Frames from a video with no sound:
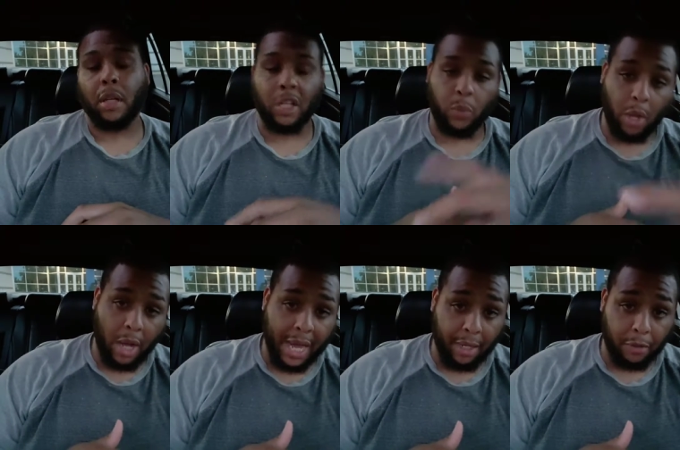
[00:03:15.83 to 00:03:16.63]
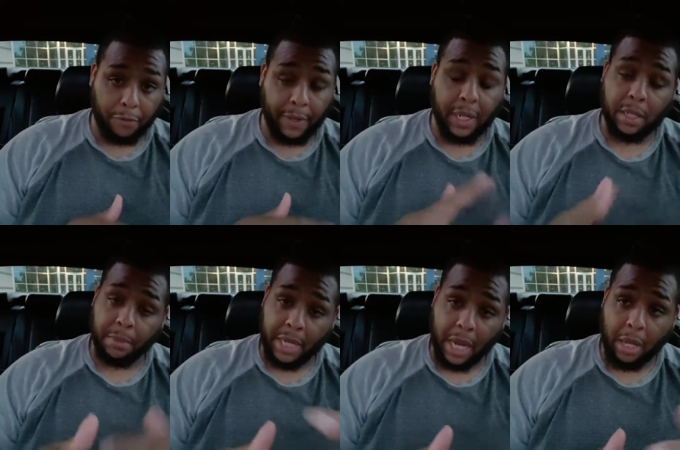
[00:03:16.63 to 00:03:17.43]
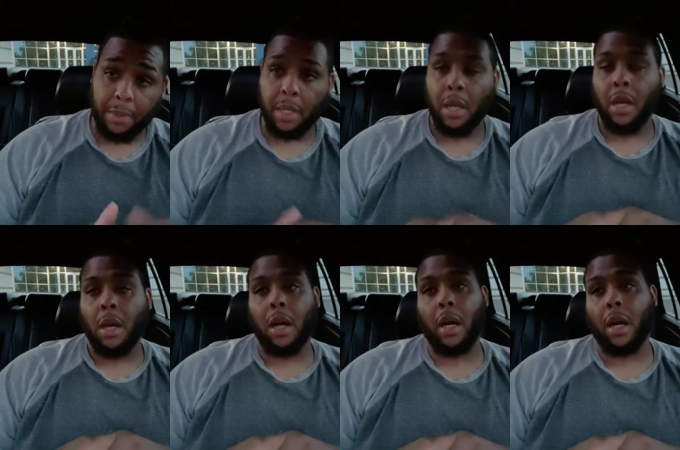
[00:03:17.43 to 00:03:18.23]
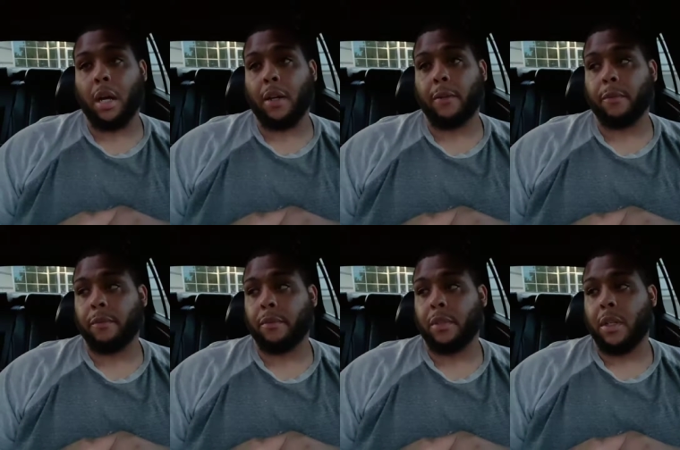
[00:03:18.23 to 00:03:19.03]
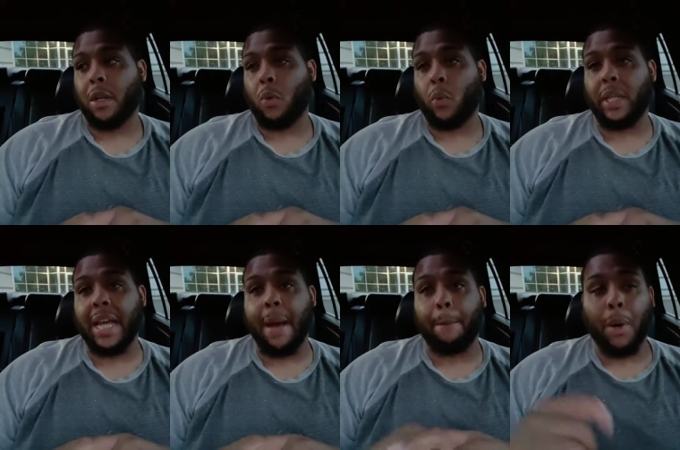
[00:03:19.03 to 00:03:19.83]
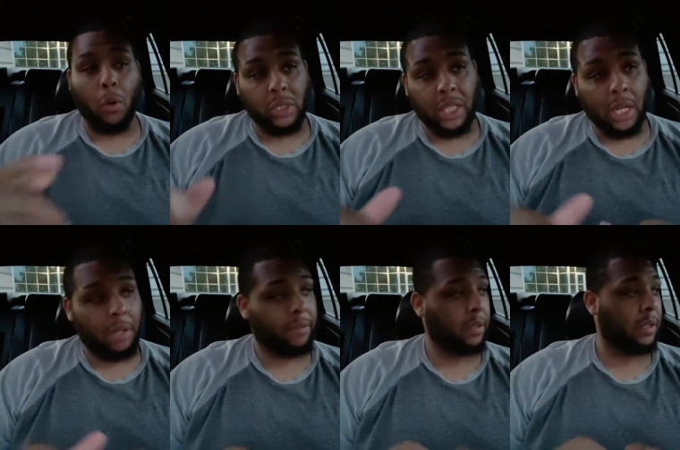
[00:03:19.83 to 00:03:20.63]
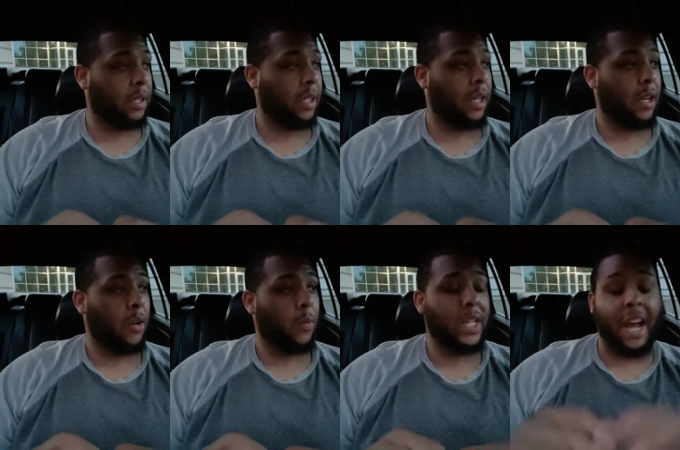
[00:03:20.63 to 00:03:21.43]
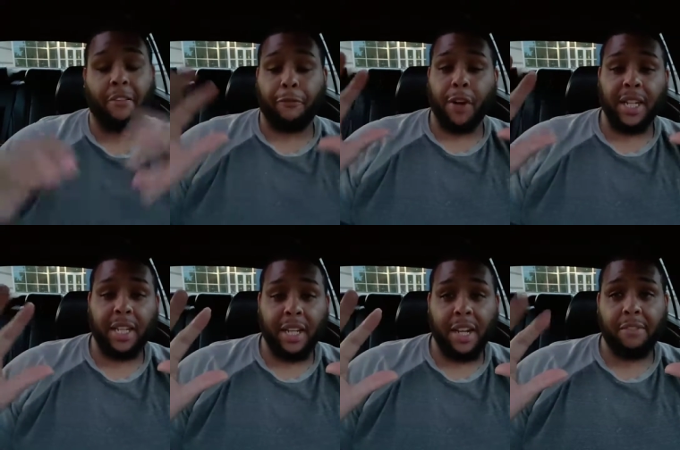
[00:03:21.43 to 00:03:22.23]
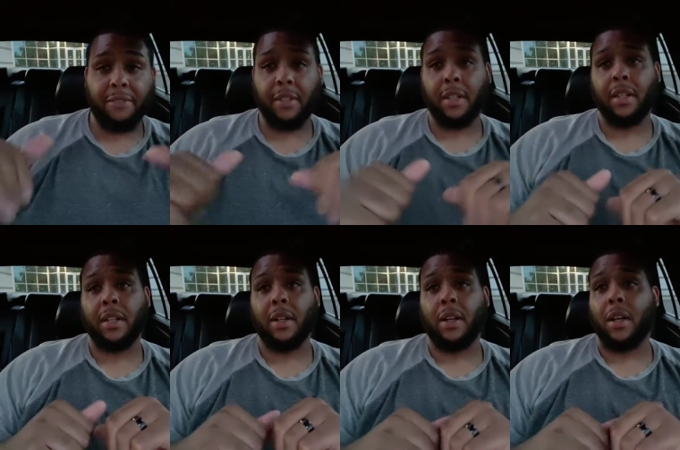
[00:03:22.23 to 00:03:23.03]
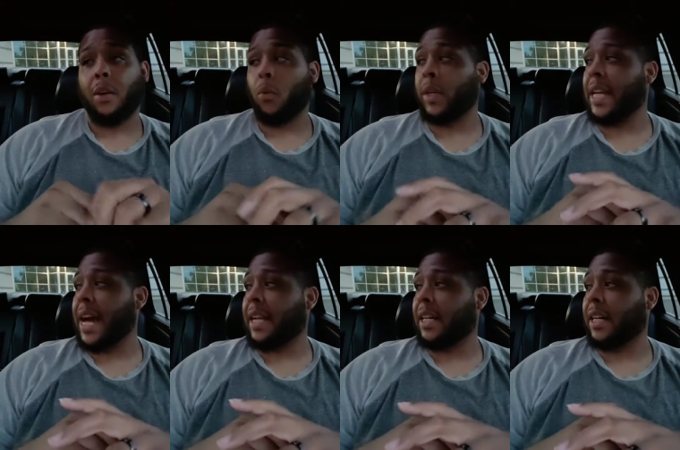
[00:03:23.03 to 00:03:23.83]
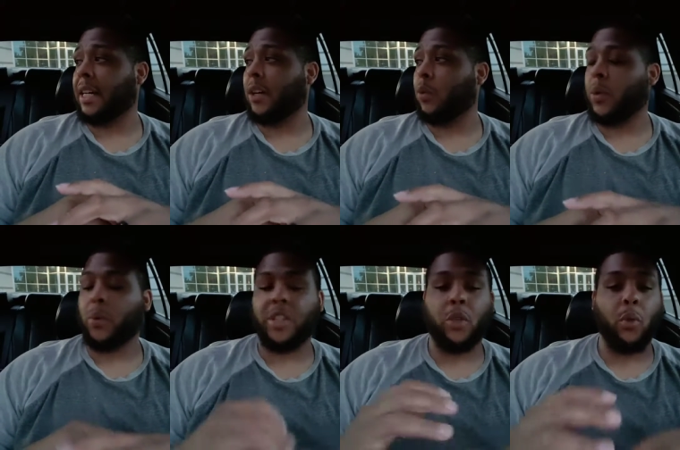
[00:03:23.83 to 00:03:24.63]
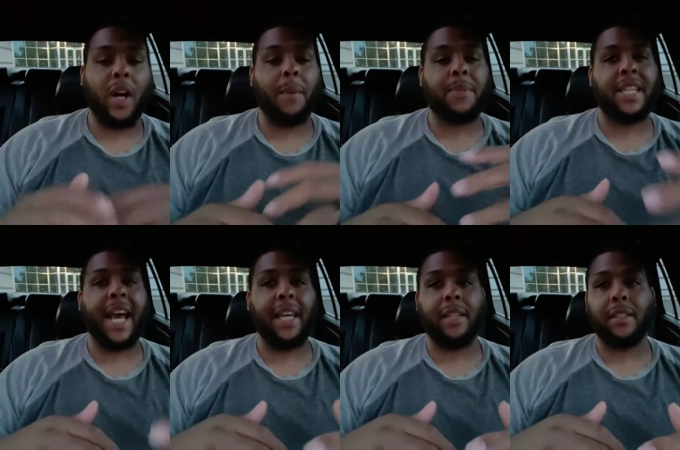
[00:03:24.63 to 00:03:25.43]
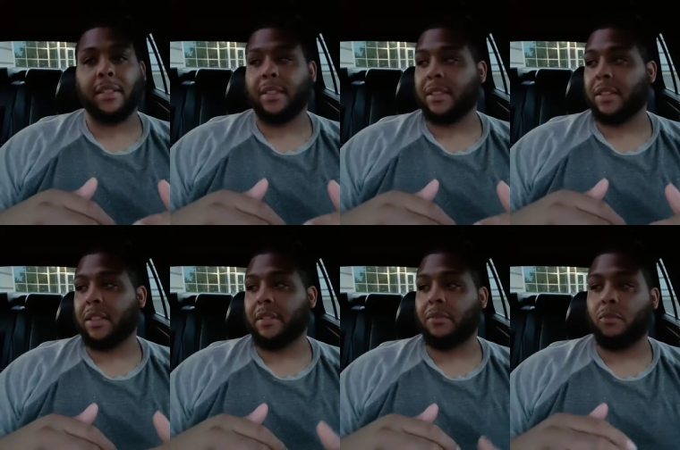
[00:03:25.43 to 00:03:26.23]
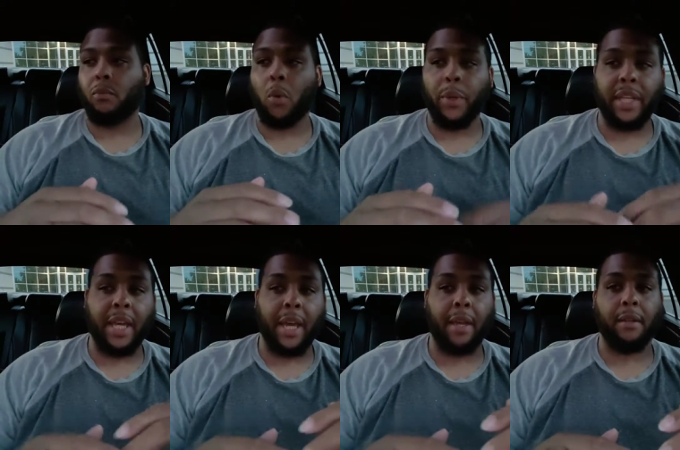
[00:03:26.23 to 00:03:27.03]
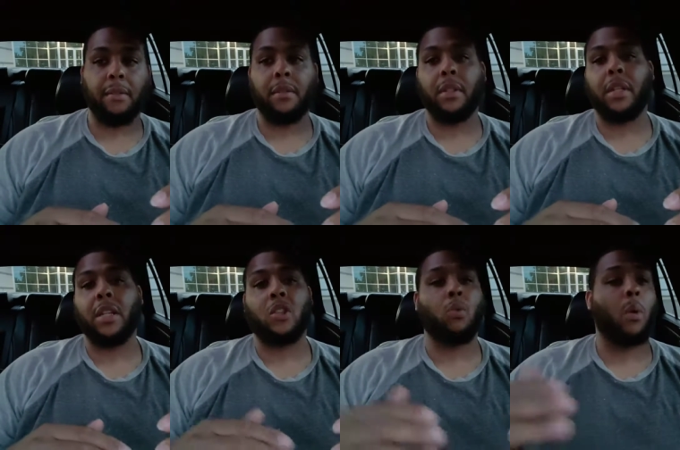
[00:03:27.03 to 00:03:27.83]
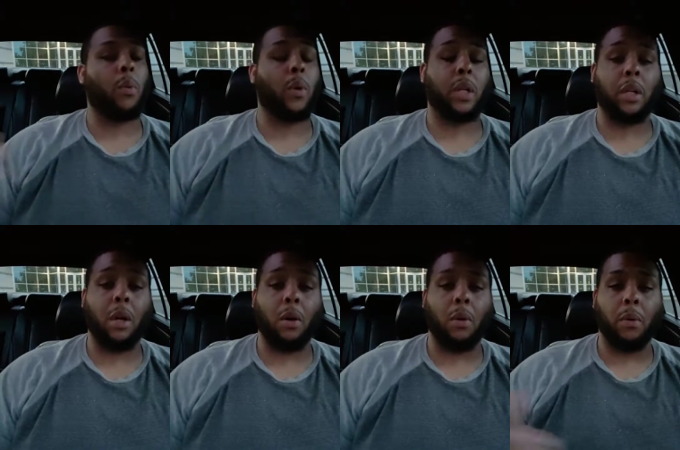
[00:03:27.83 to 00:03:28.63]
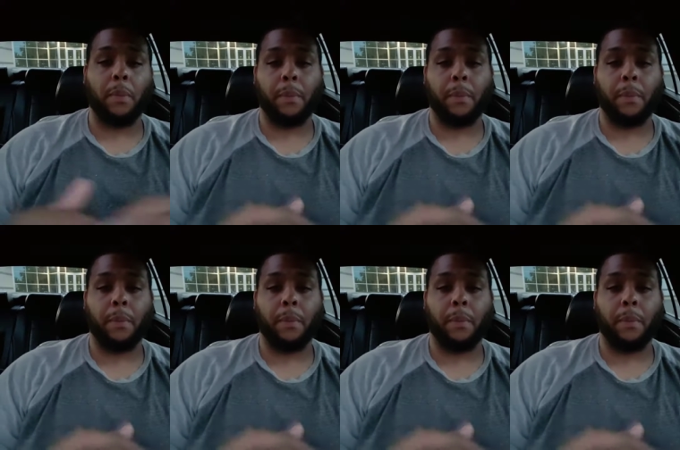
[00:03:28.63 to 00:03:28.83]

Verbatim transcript: Because we all have those feelings sometimes. Uh, we not bold enough. We not funny enough we not uh we, we too uptight where we can't get to where we want to go